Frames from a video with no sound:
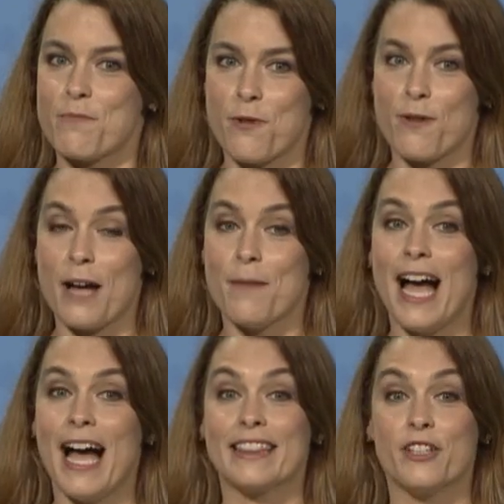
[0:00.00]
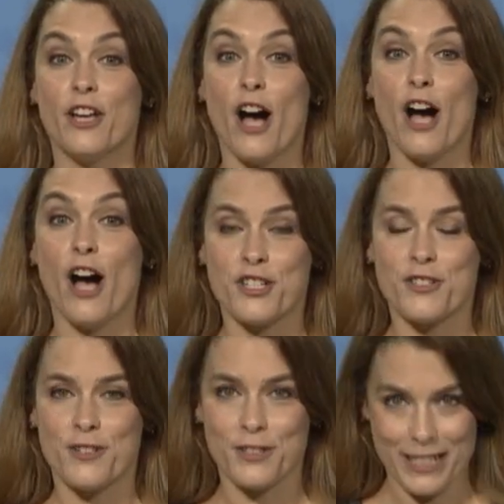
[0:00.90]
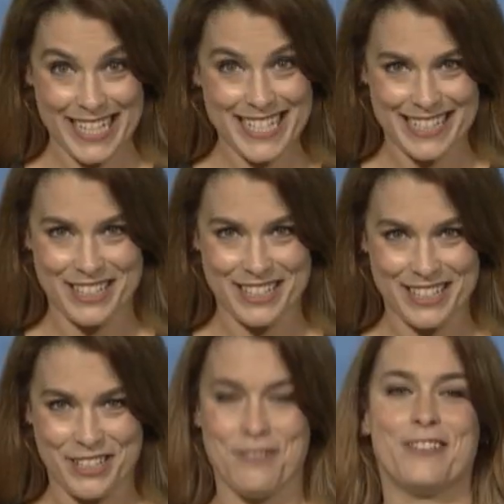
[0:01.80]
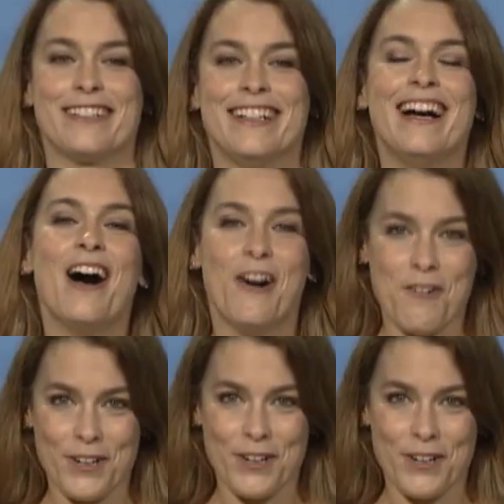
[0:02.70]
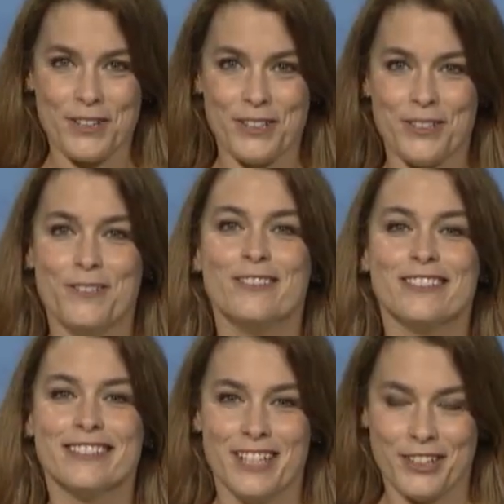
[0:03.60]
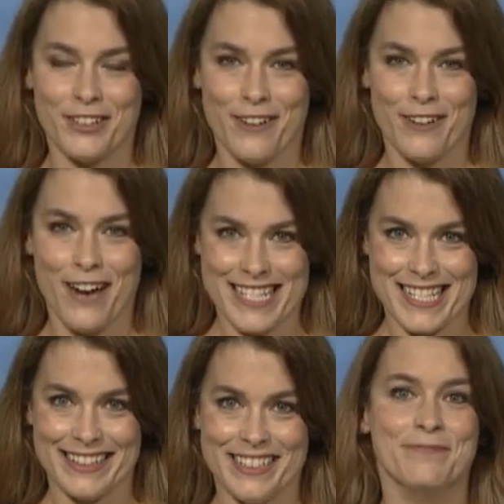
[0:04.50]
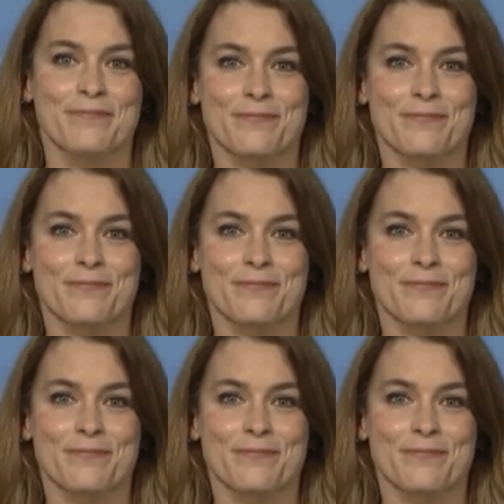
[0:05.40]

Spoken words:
Program at the Usher Institute. Over to you, Dr. Hassan.